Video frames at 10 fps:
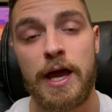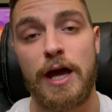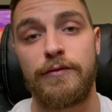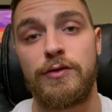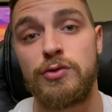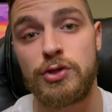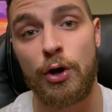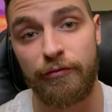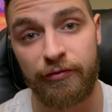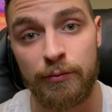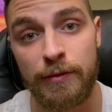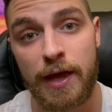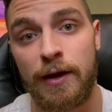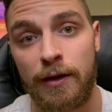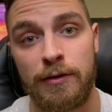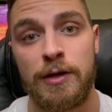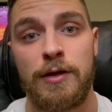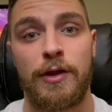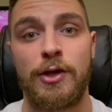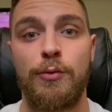And if you don't from there,
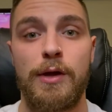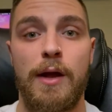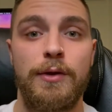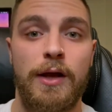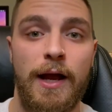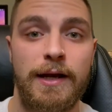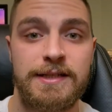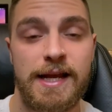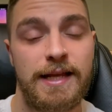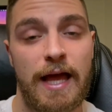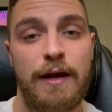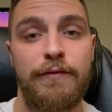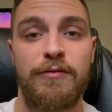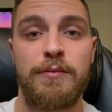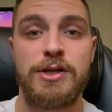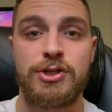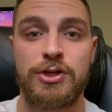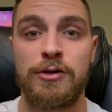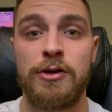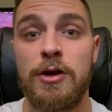then you'll be able to kind of take that information,